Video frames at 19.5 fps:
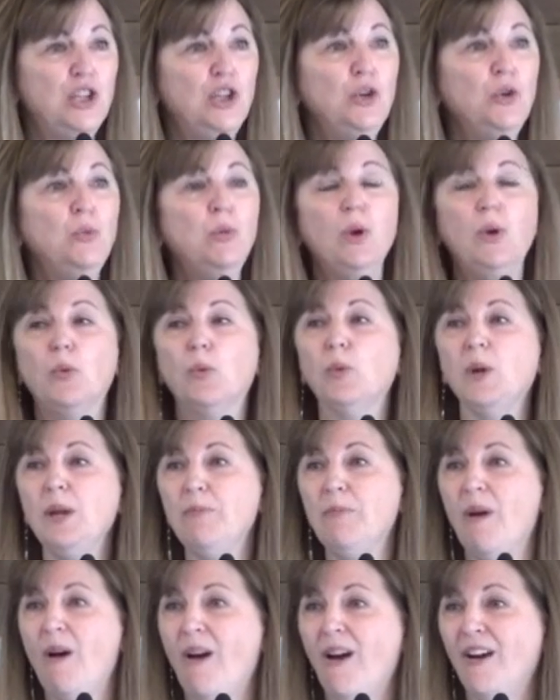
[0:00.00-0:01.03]
You will
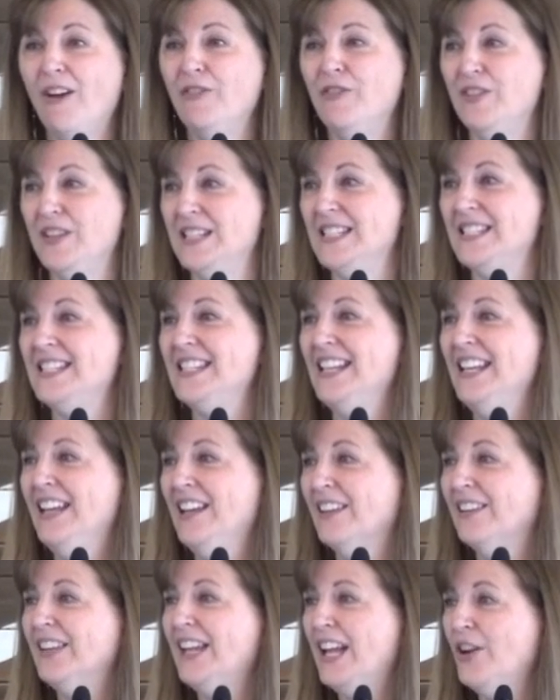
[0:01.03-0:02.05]
reap a harvest
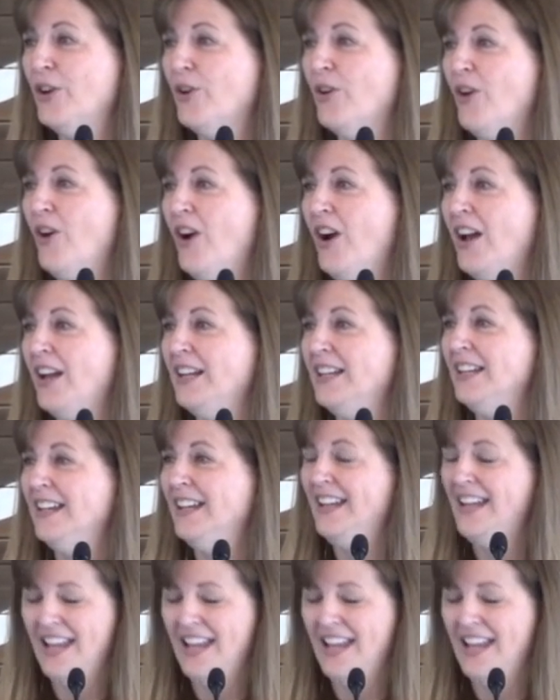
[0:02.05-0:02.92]
later on.